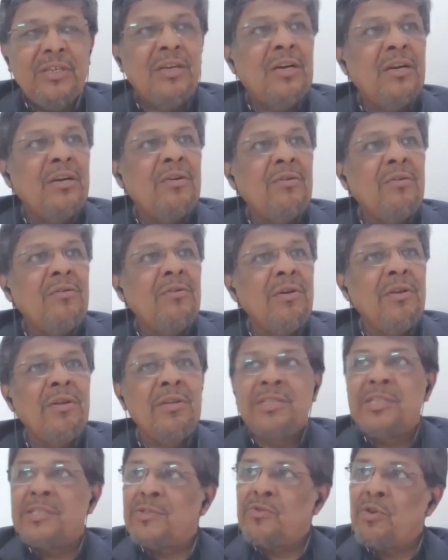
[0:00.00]
Now,
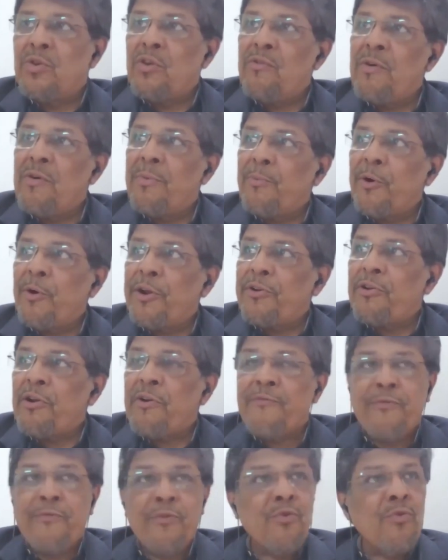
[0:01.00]
just to give you a point
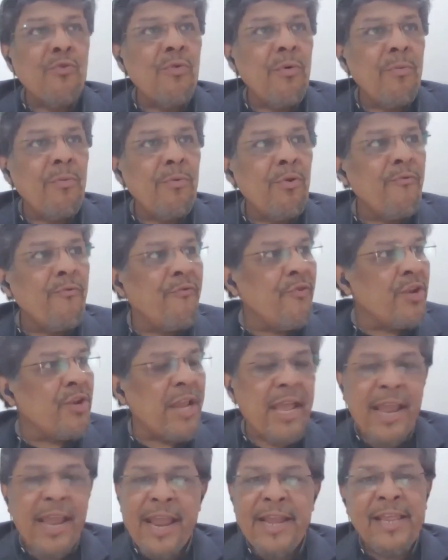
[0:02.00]
of view, if you
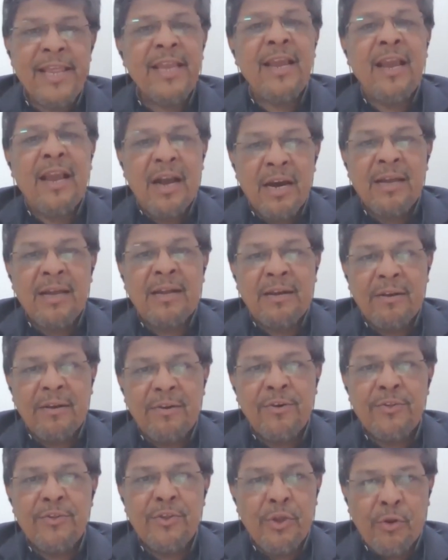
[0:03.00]
take any
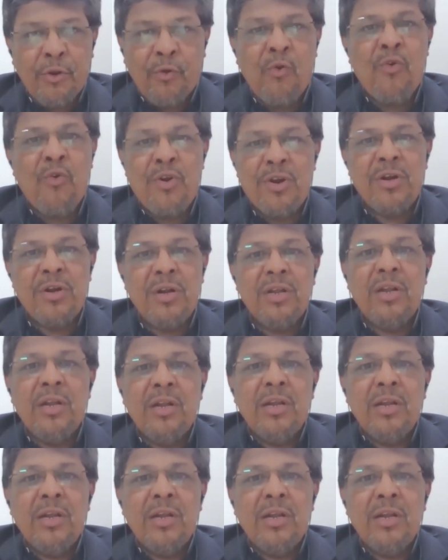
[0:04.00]
car on the road,